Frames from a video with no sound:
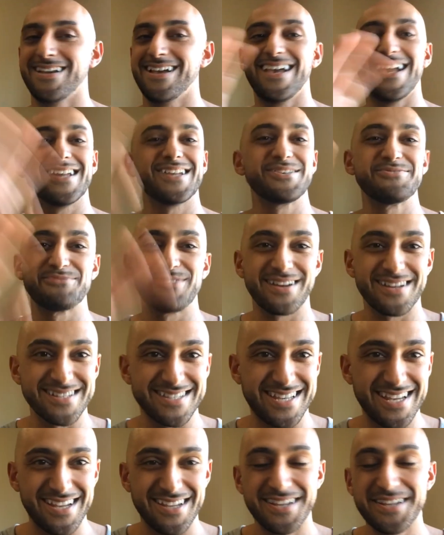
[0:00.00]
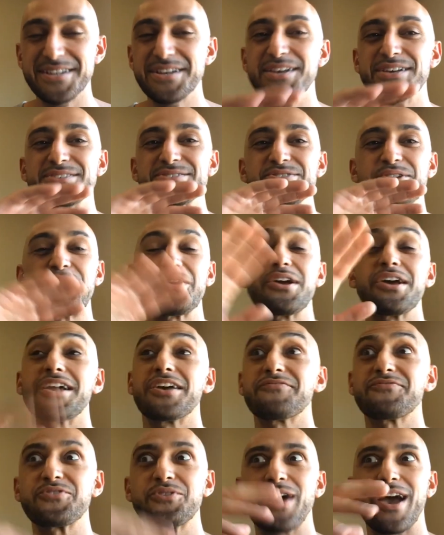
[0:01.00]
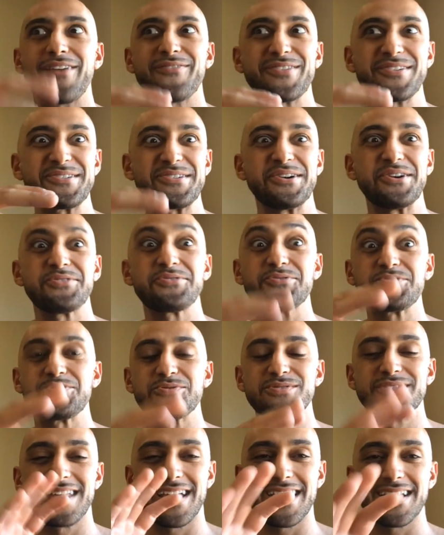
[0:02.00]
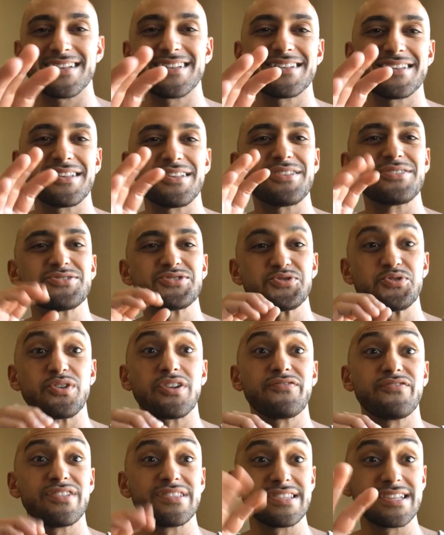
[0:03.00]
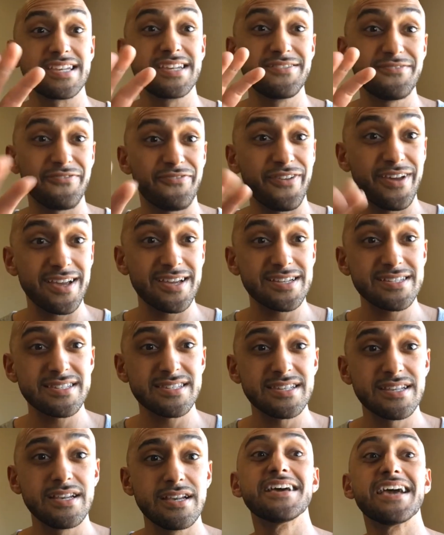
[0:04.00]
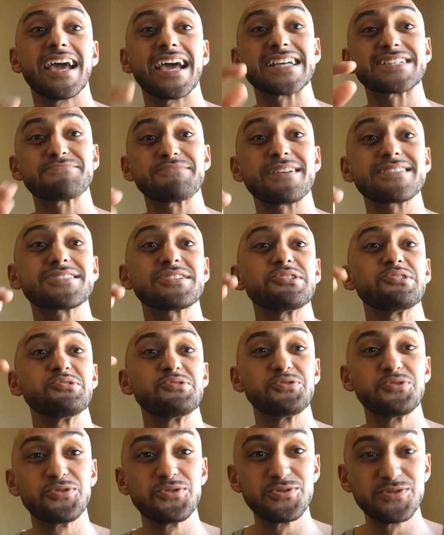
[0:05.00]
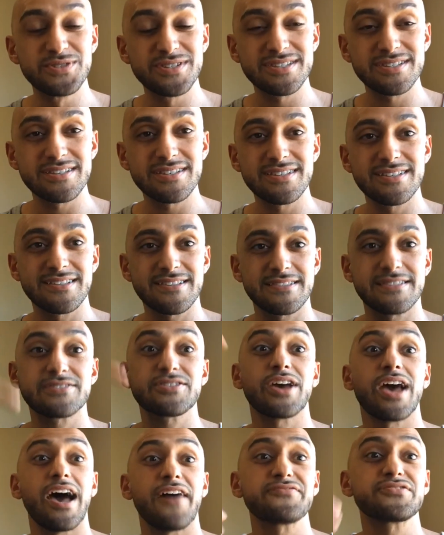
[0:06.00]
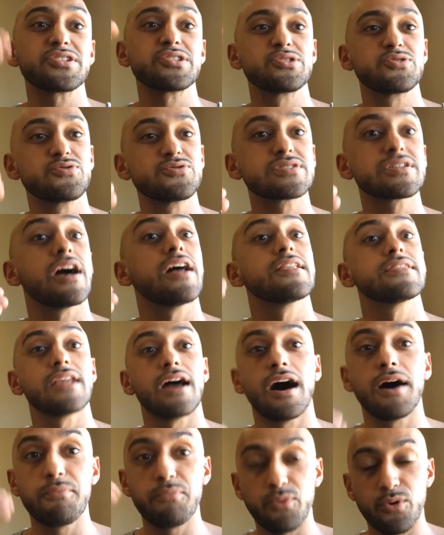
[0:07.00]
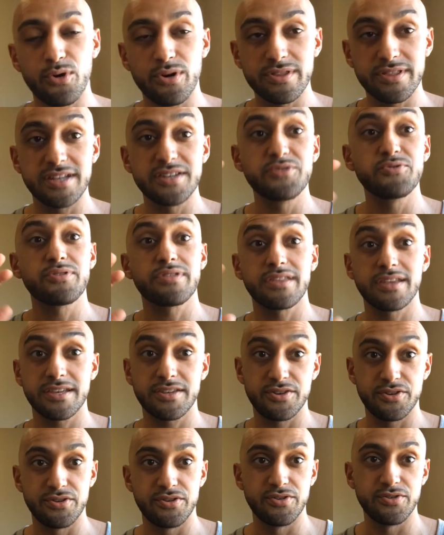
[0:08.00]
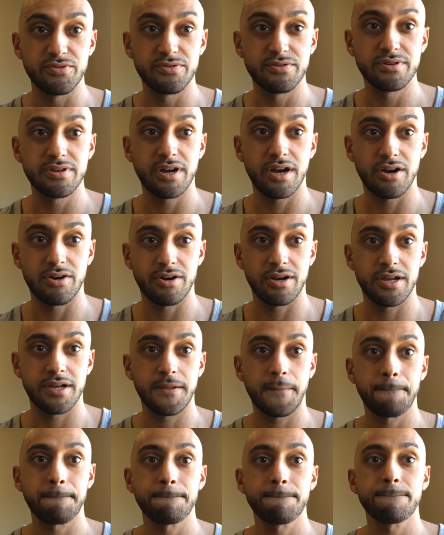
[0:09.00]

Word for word: Anyways, so if you haven't gone through that sort of a lean phase, expect to lose, to have to lose a lot more than you think you do, all right?